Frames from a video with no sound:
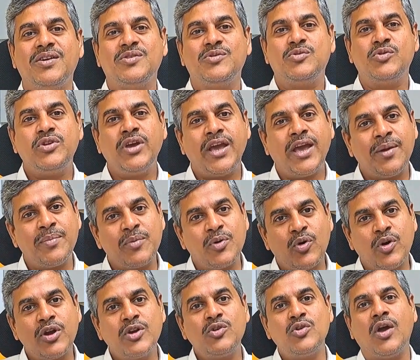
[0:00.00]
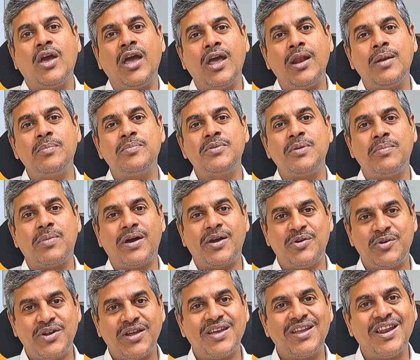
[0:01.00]
Today I am going to help the
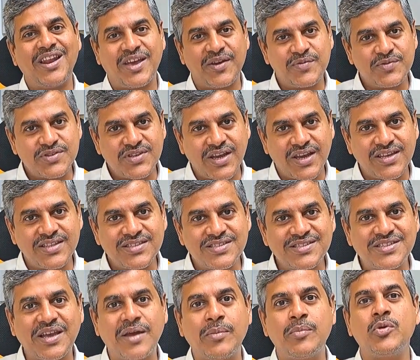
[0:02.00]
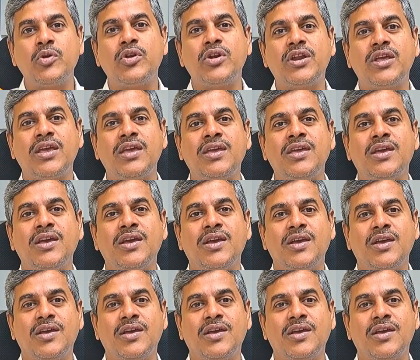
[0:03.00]
biotech life science community